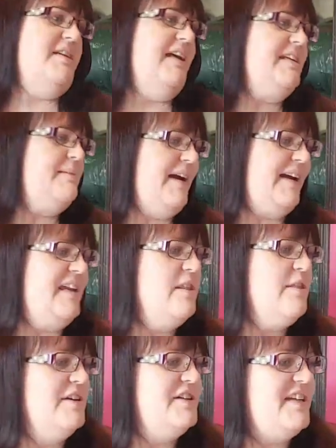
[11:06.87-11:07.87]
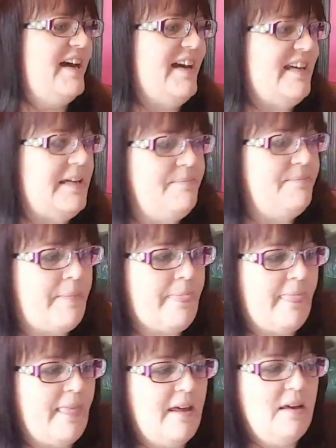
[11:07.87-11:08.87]
Tandy back in the day.
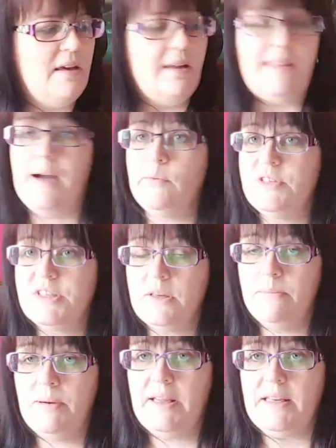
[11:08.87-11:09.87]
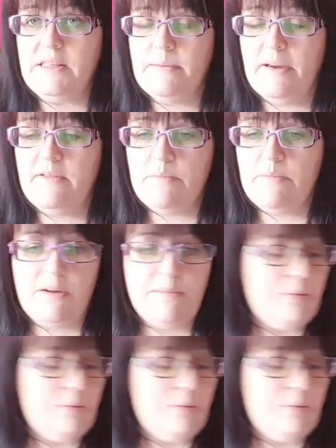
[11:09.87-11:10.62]
That one's complete. You may remember I